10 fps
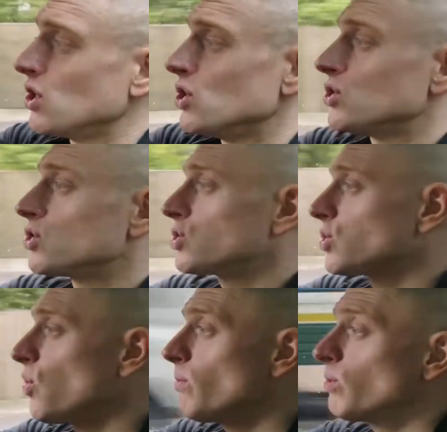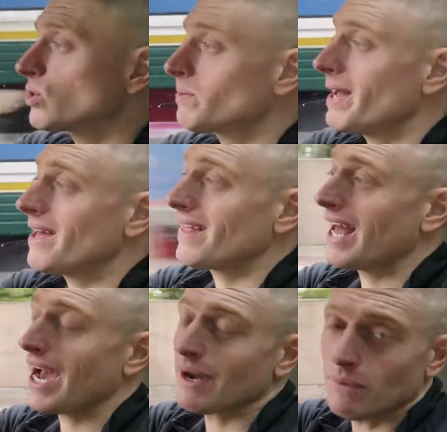so much better than
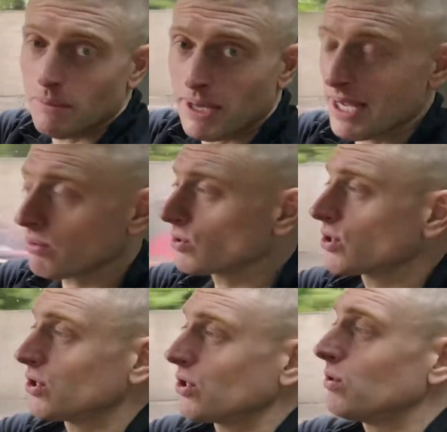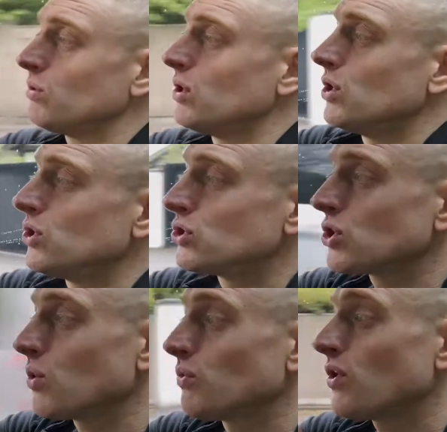I will be able to do,
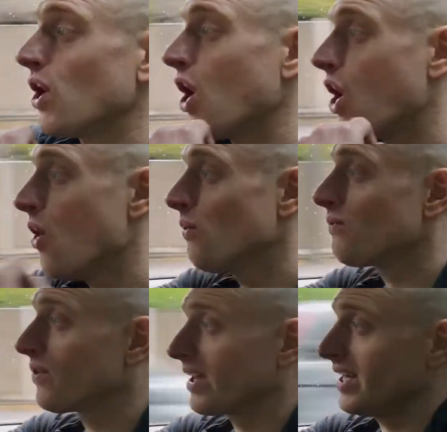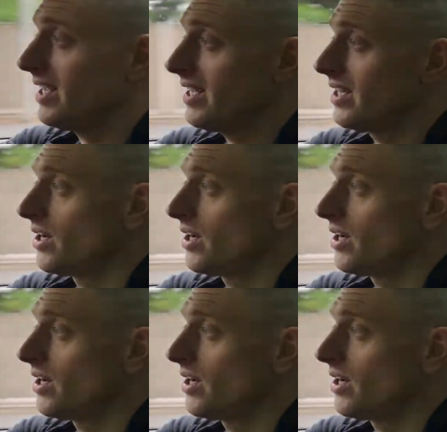so that hopefully